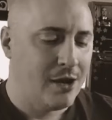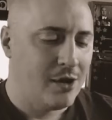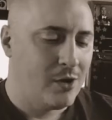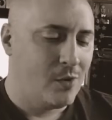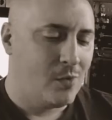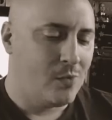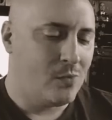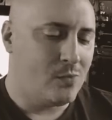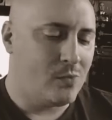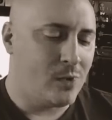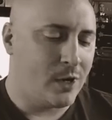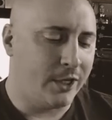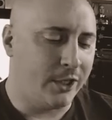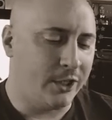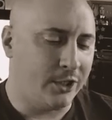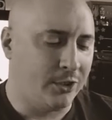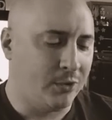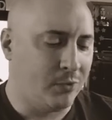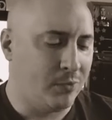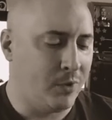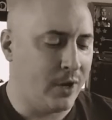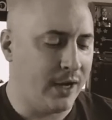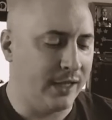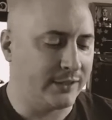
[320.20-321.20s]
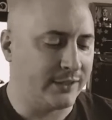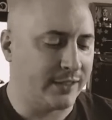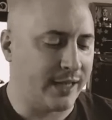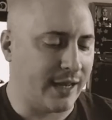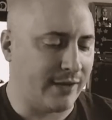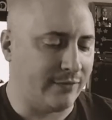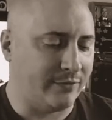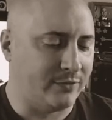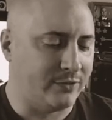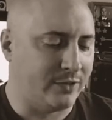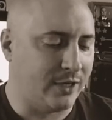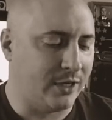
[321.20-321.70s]
What you want to
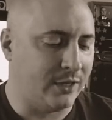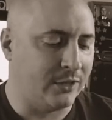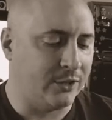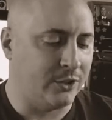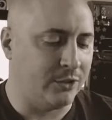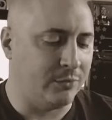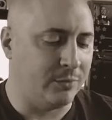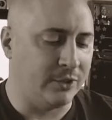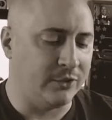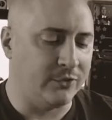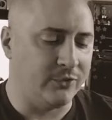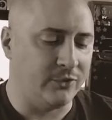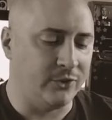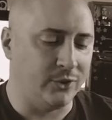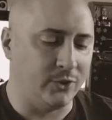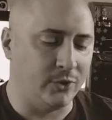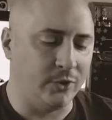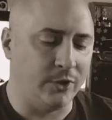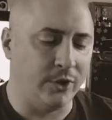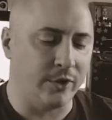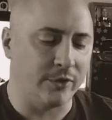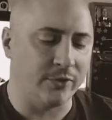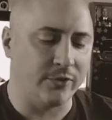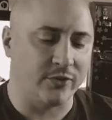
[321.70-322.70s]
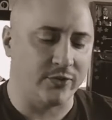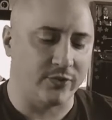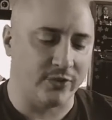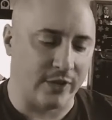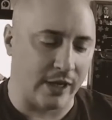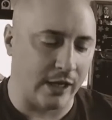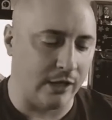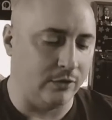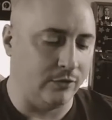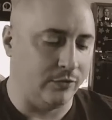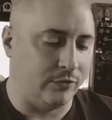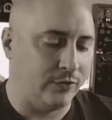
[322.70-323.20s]
have done you must do
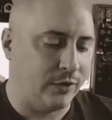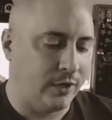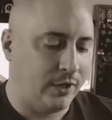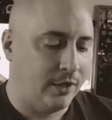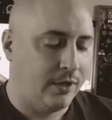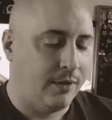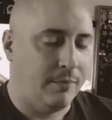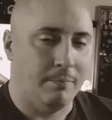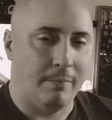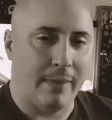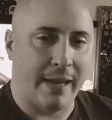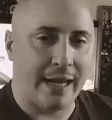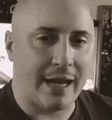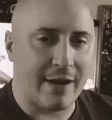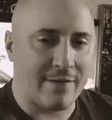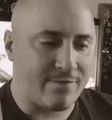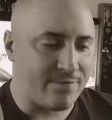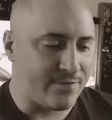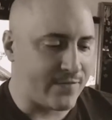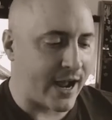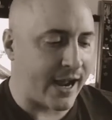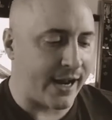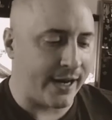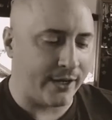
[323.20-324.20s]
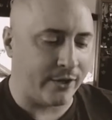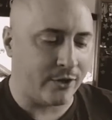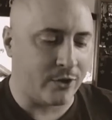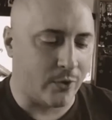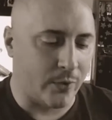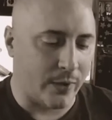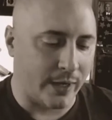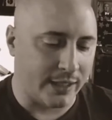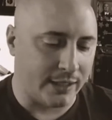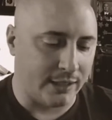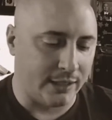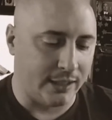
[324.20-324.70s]
yourself. Make a fire
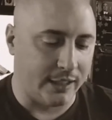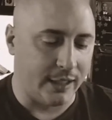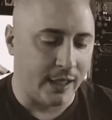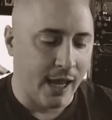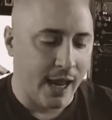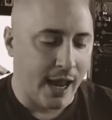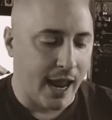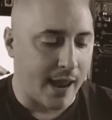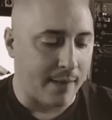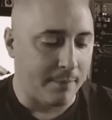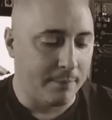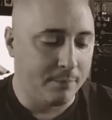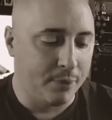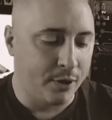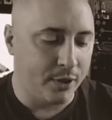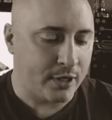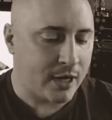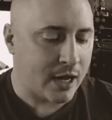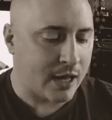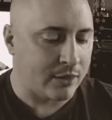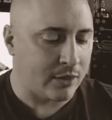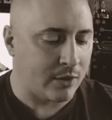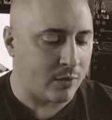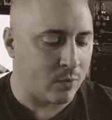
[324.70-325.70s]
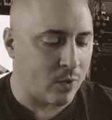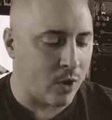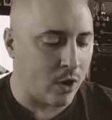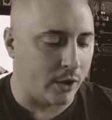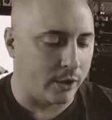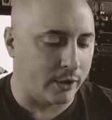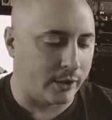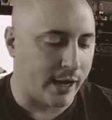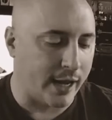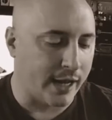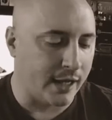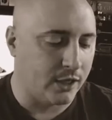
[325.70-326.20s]
quickly, and put on the
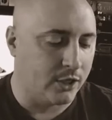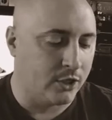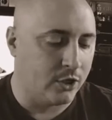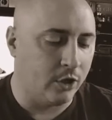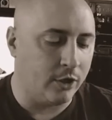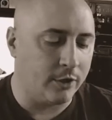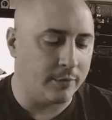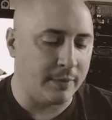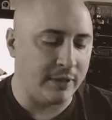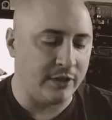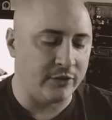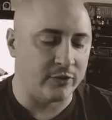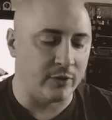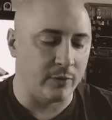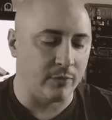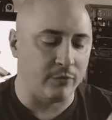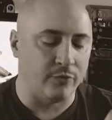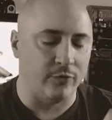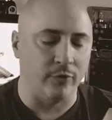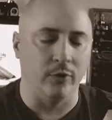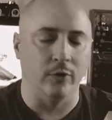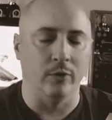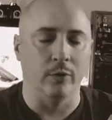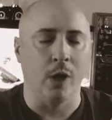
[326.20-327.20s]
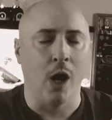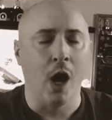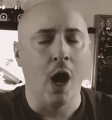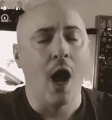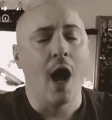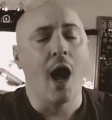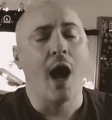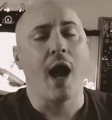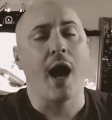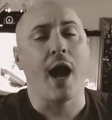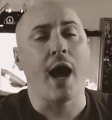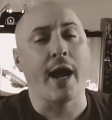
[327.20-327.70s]
water, and cook me some food.
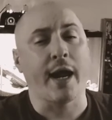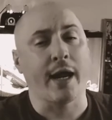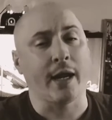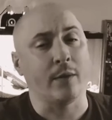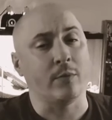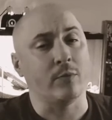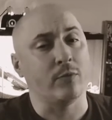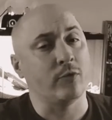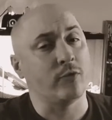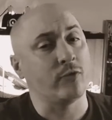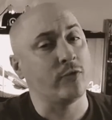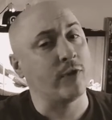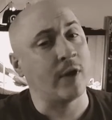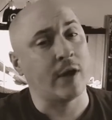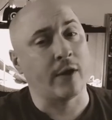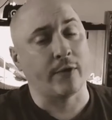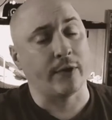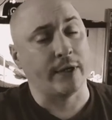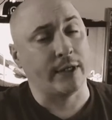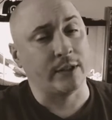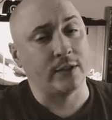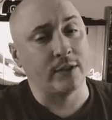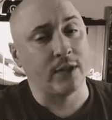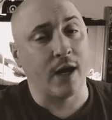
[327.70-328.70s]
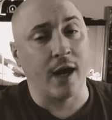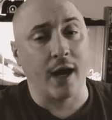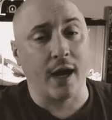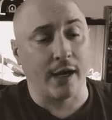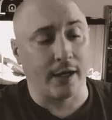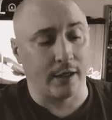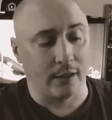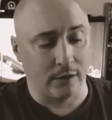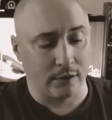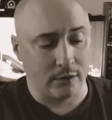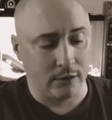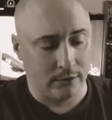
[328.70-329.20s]
I am very
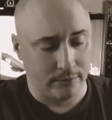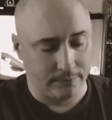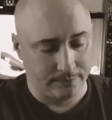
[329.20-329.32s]
tired."